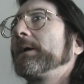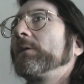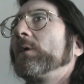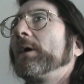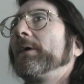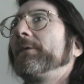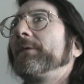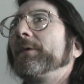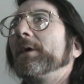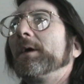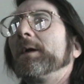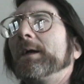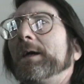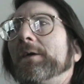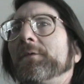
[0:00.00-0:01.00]
was
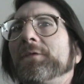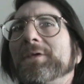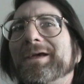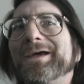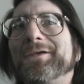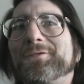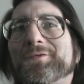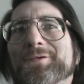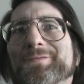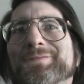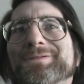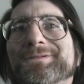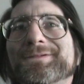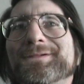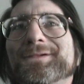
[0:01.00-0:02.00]
not out to get you
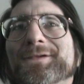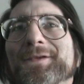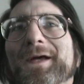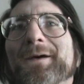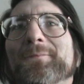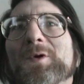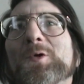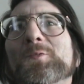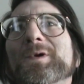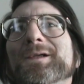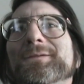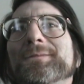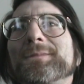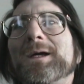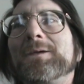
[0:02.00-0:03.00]
in that moment.
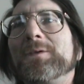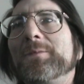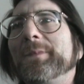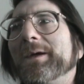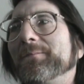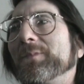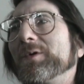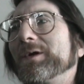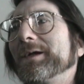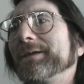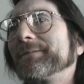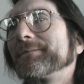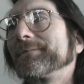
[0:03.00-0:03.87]
I remember it.